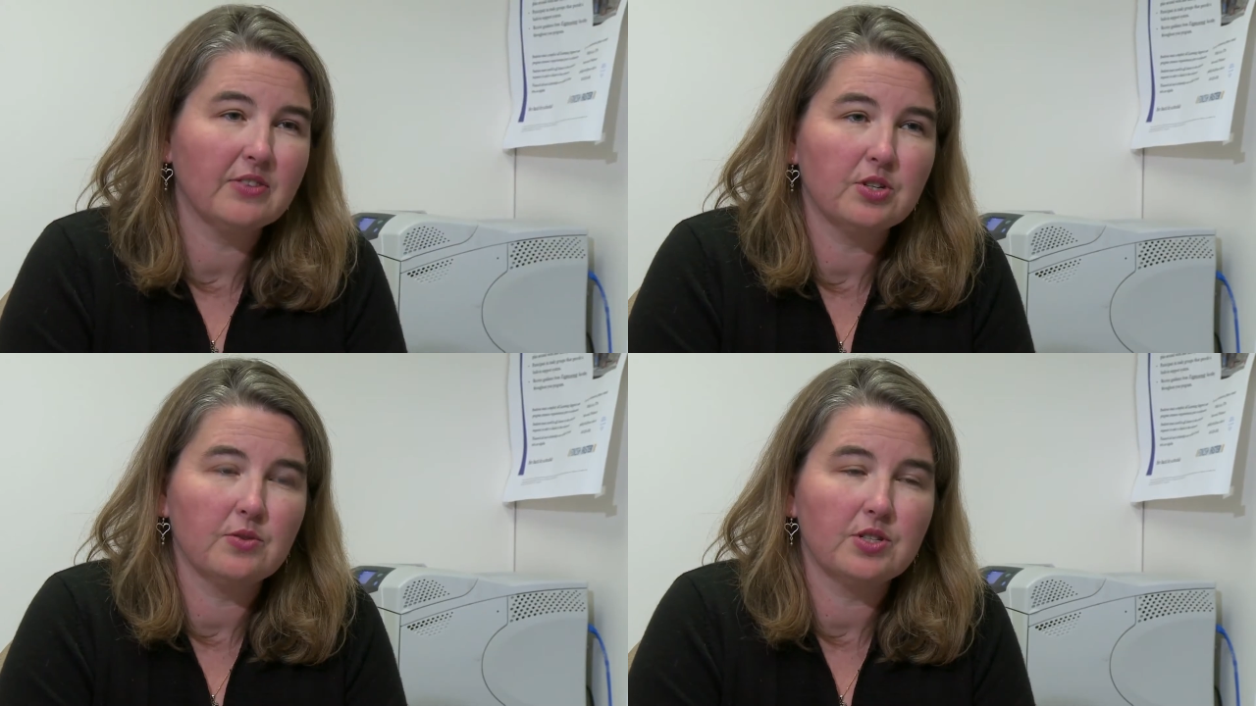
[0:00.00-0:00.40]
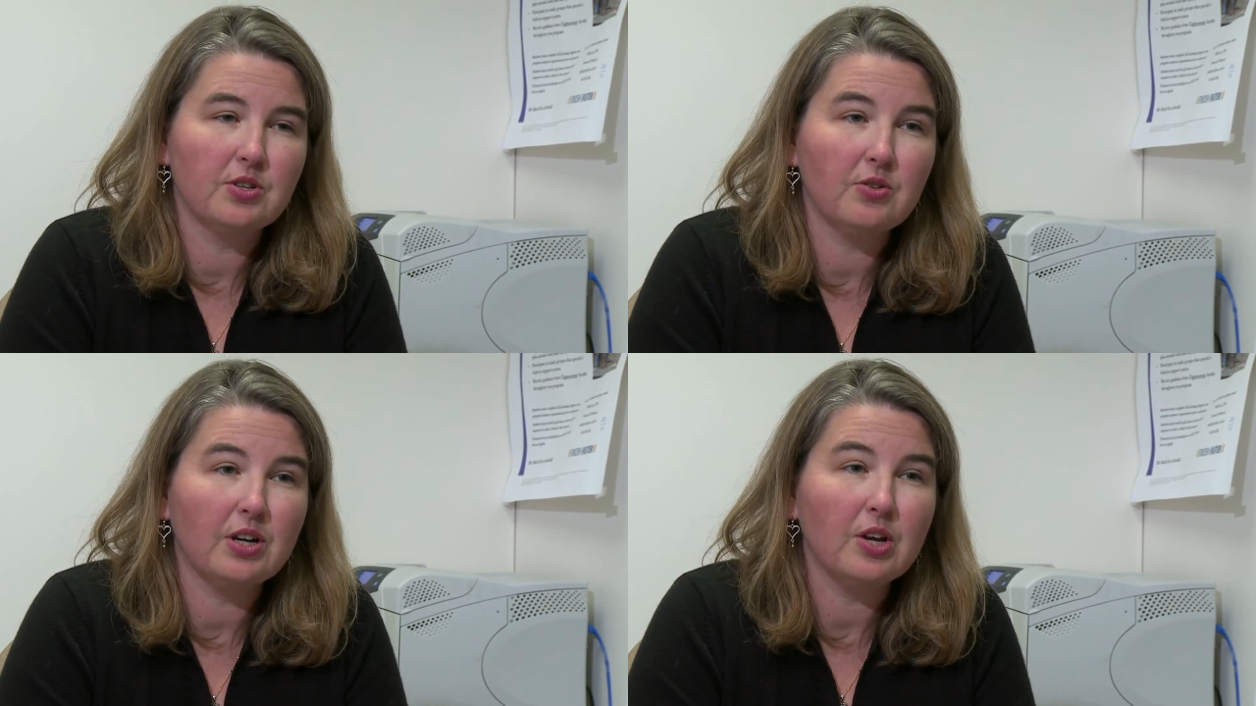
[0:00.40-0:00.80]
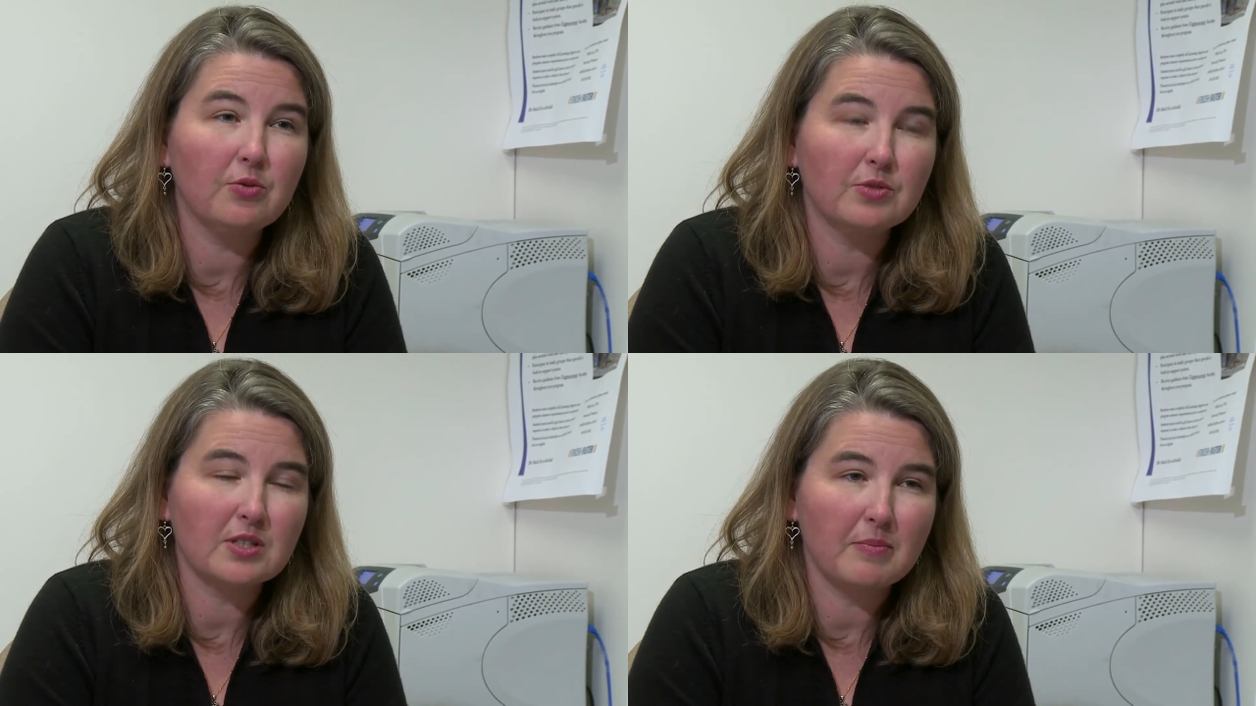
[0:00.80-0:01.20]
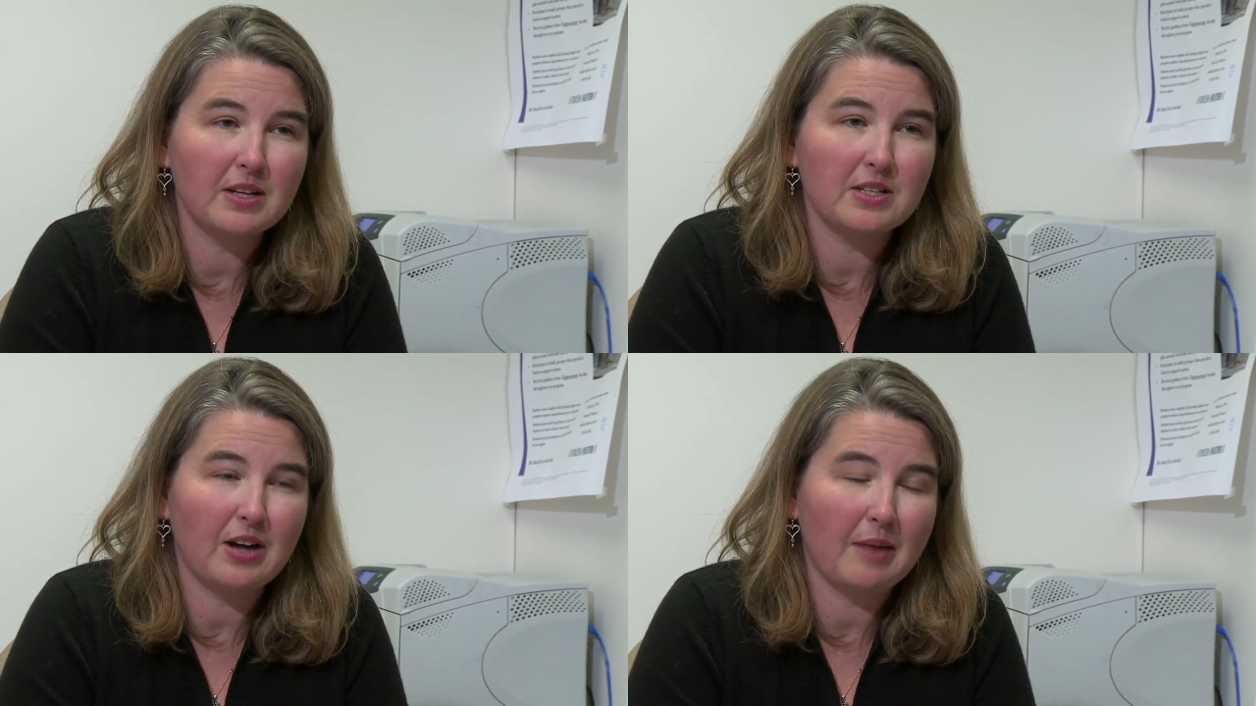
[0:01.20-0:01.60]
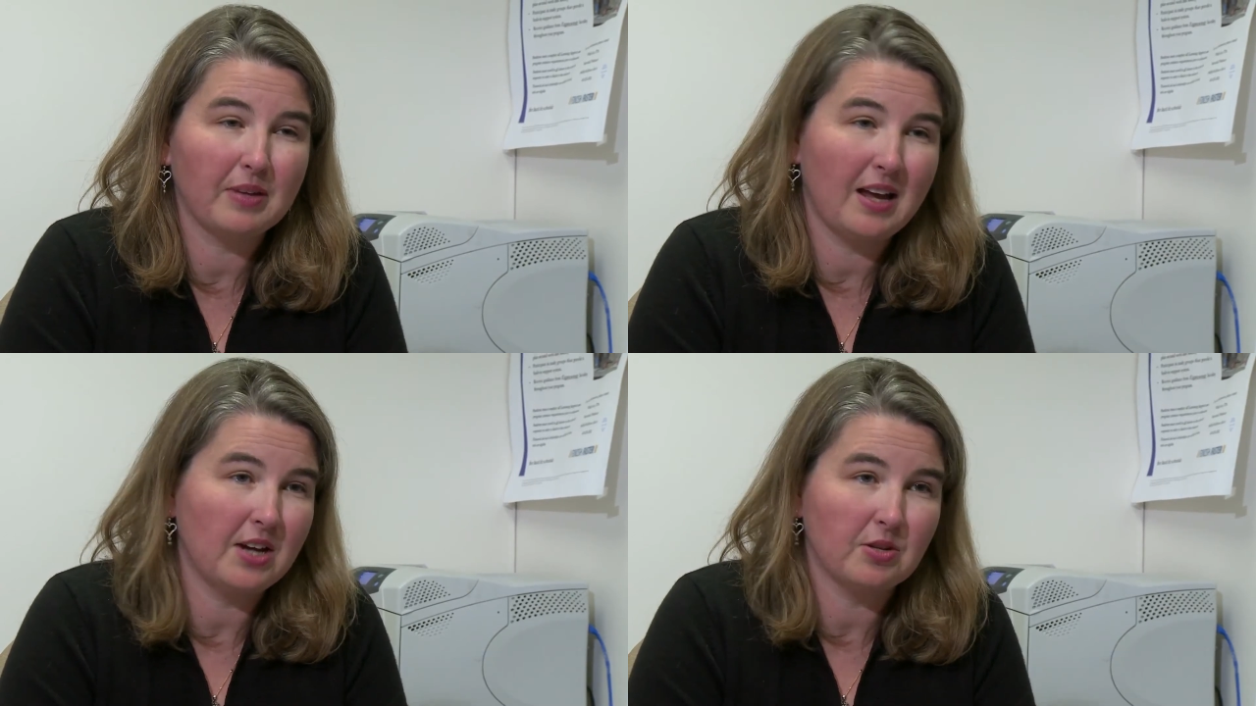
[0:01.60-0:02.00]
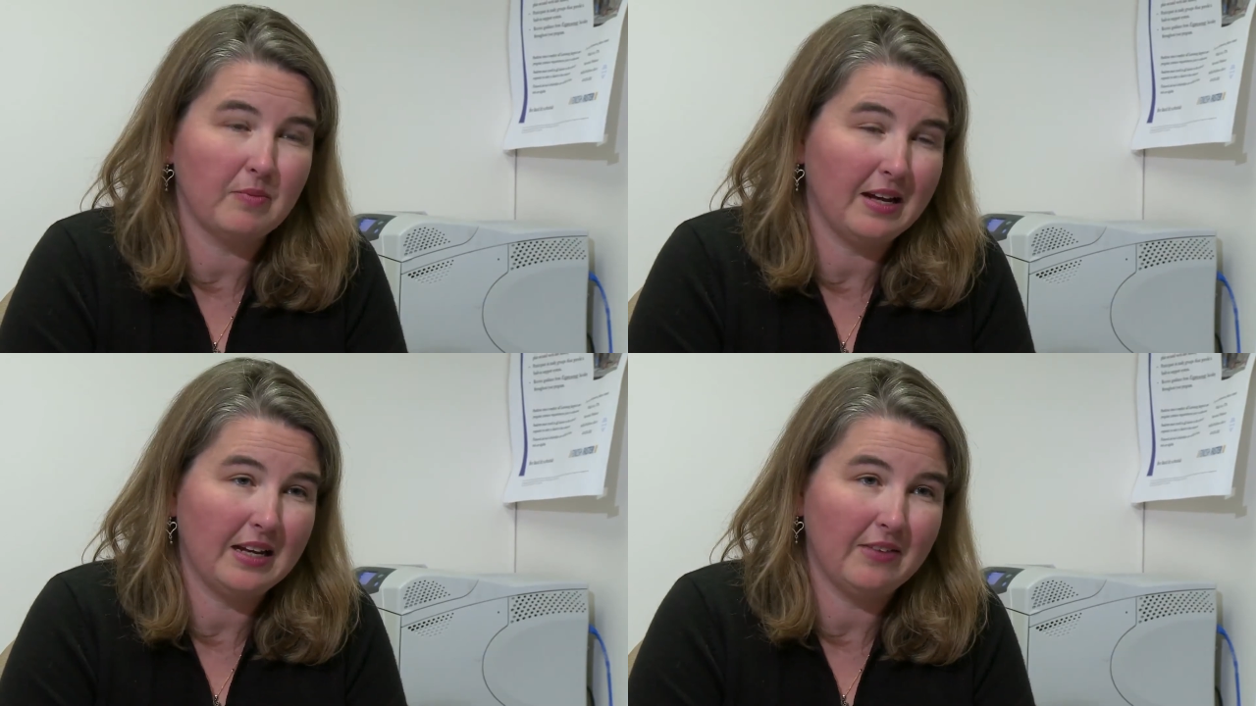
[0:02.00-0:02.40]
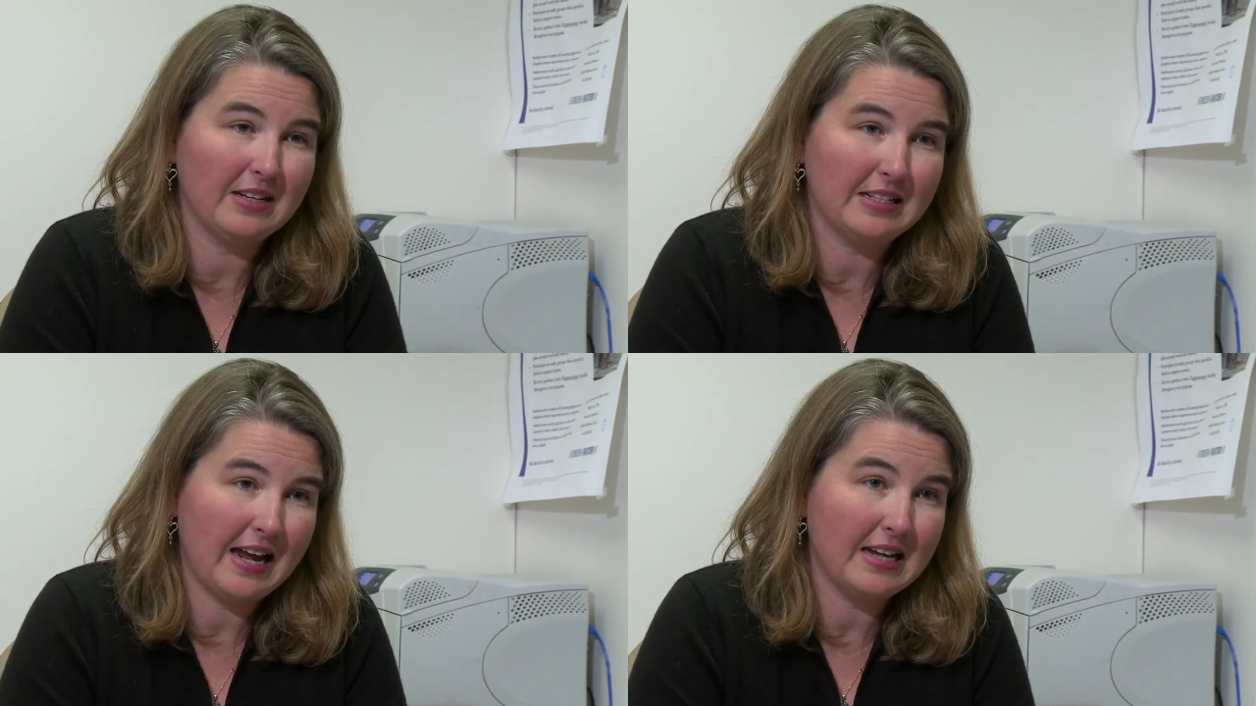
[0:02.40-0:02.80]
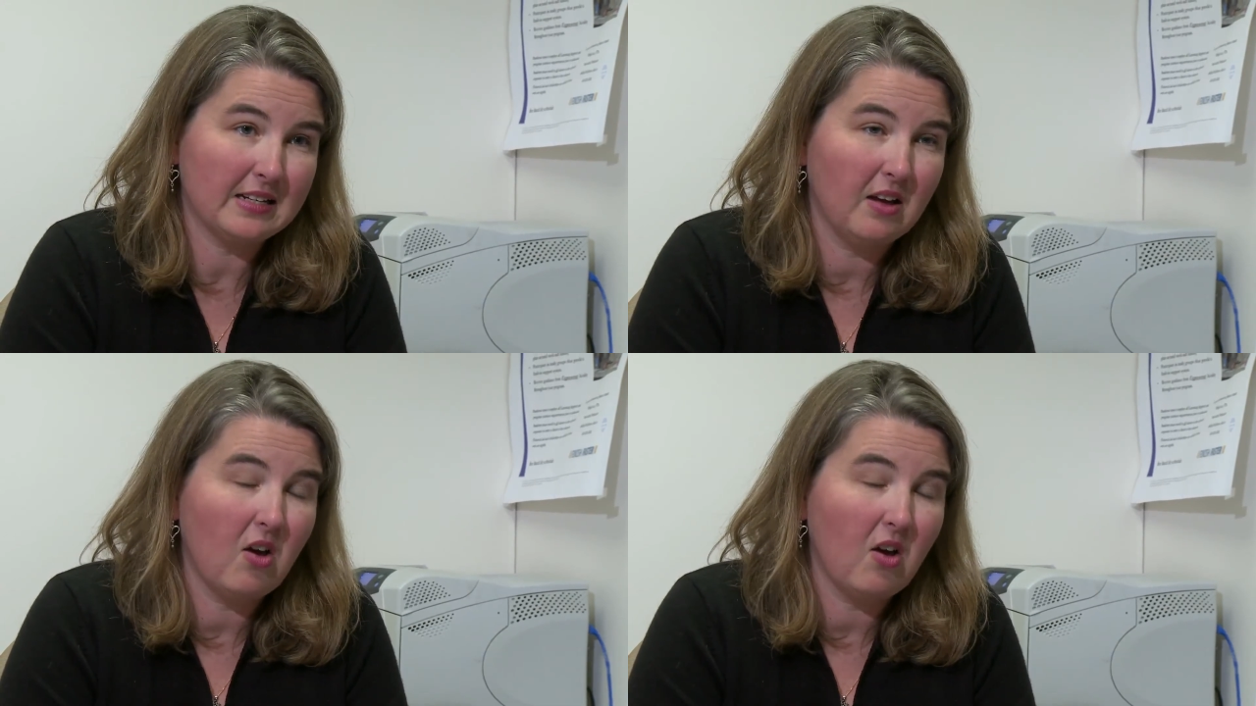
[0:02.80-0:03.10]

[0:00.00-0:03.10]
to a student who submits their application by a given date.